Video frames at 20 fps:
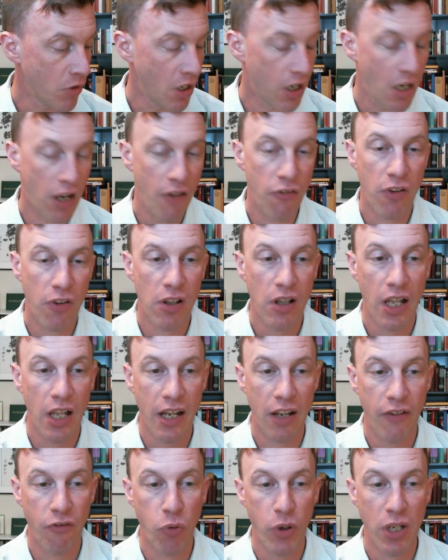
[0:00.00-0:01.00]
And I feel
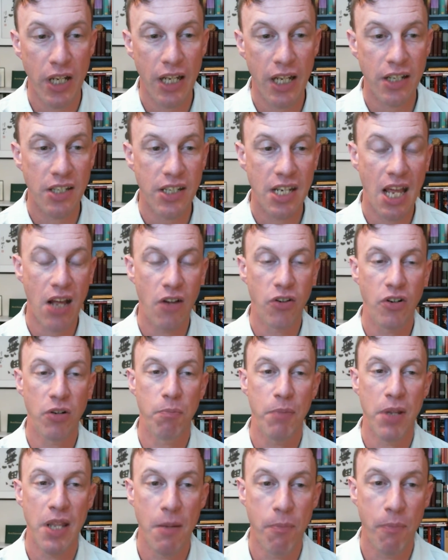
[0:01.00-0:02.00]
like if we get down to
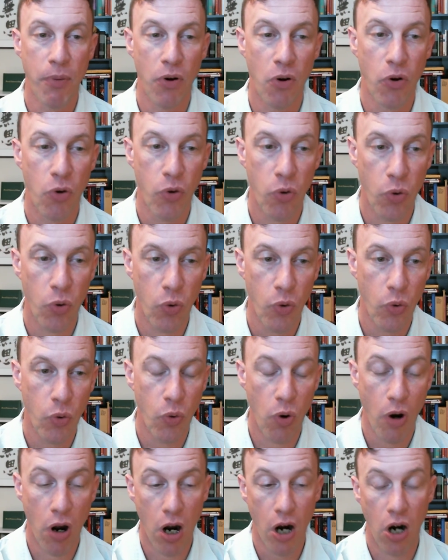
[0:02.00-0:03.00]
people
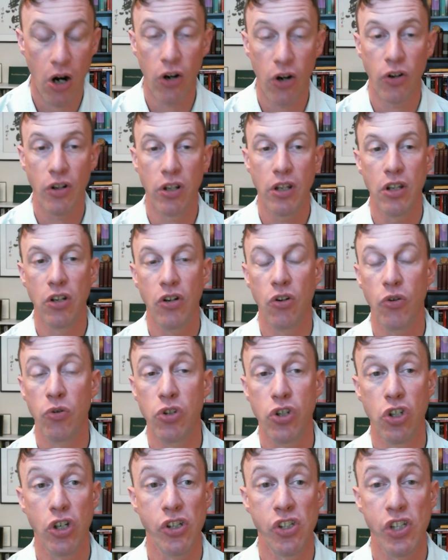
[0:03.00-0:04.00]
who are, you know,
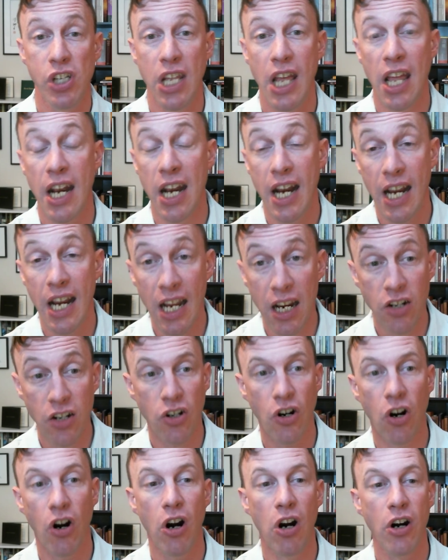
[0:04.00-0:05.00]
just getting into
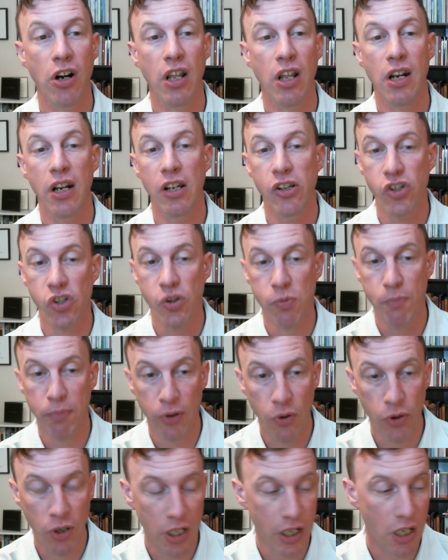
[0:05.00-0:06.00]
art and
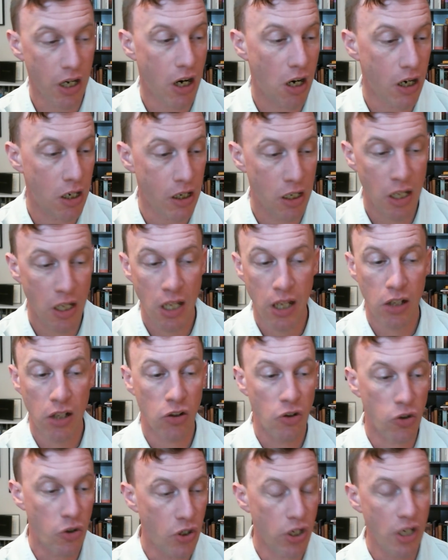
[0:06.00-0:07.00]
exploring art,
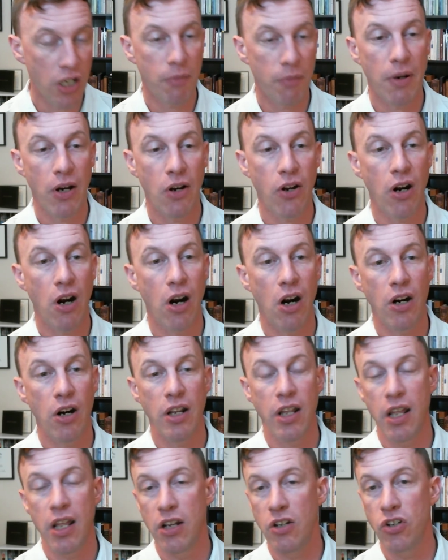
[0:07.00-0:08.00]
learning about art
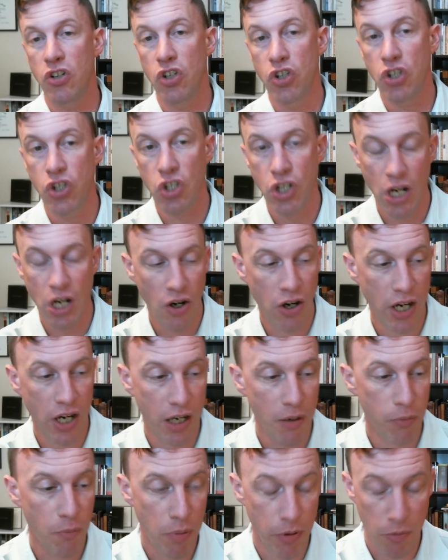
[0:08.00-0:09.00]
and
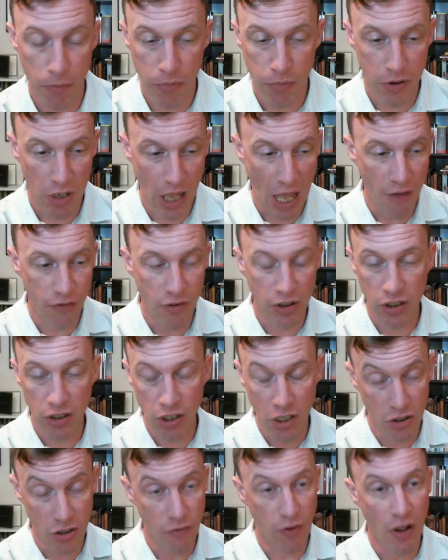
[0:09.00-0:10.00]
sharing, having
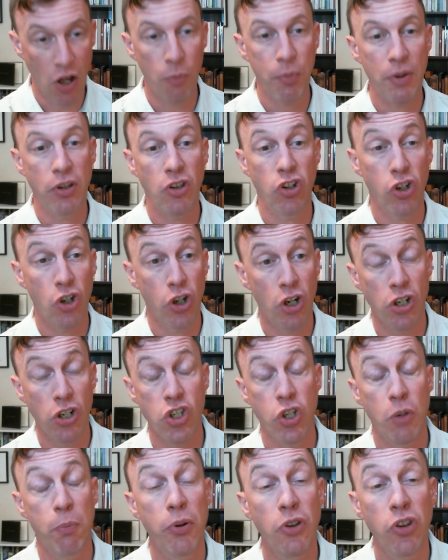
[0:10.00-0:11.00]
developing the courage
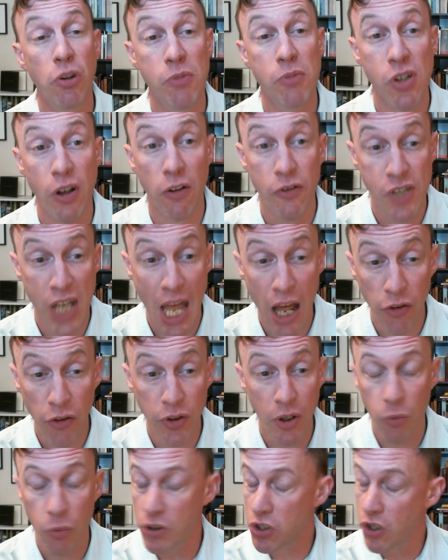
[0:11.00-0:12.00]
to put themselves out
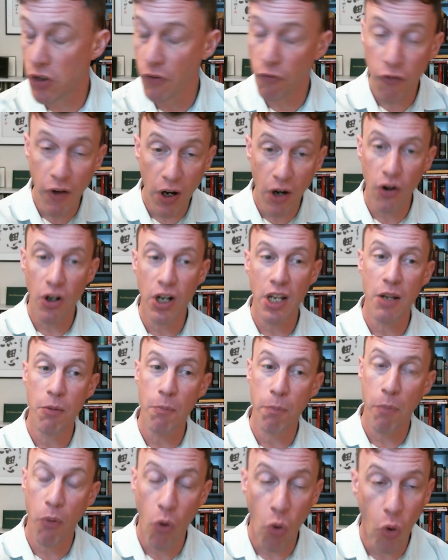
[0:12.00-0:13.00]
there, which is very
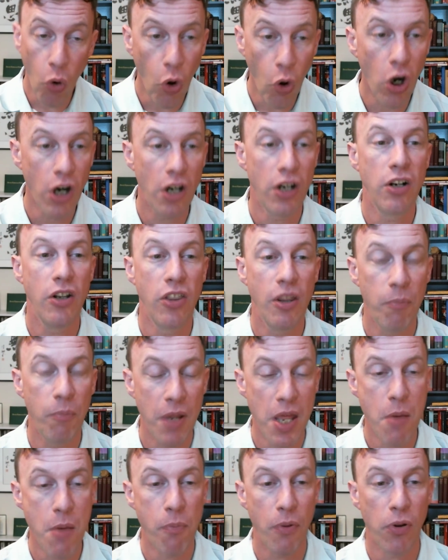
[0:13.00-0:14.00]
important that
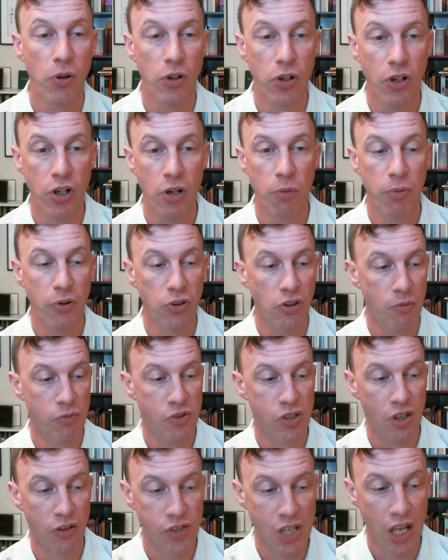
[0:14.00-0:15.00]
people learn to put
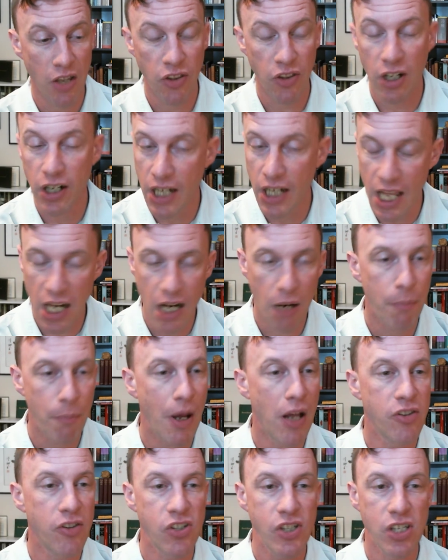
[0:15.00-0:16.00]
themselves out there, get up
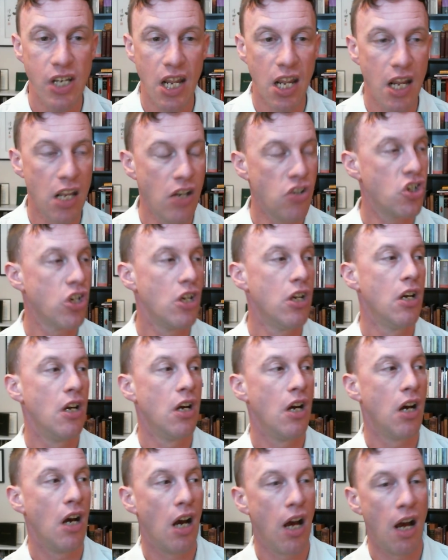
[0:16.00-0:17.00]
on stage,
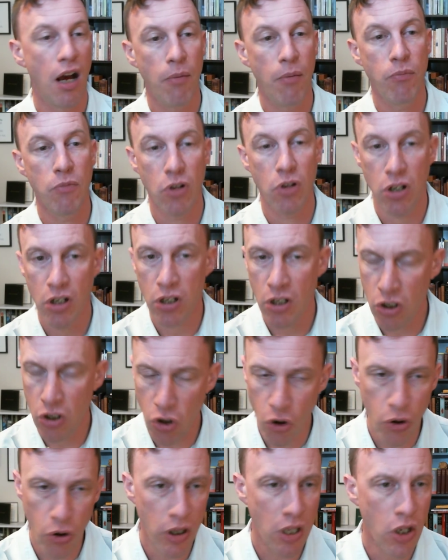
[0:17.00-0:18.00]
um,
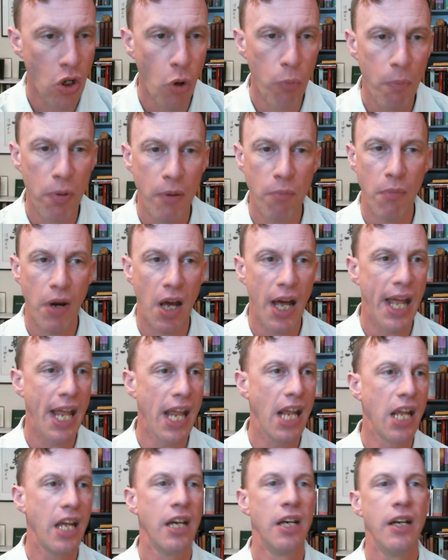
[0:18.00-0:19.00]
go to the open
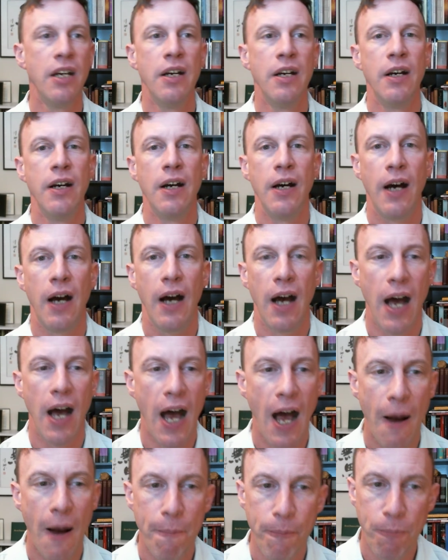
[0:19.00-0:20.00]
mic,
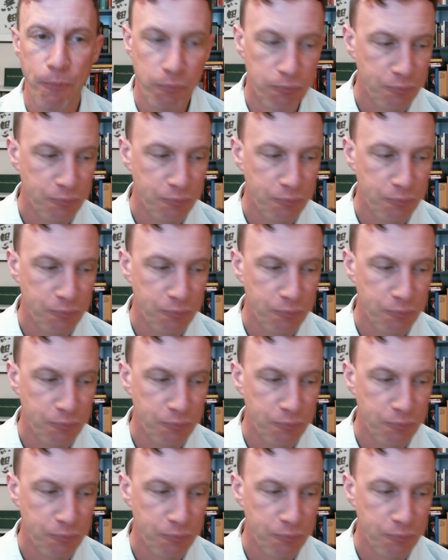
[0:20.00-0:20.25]
um,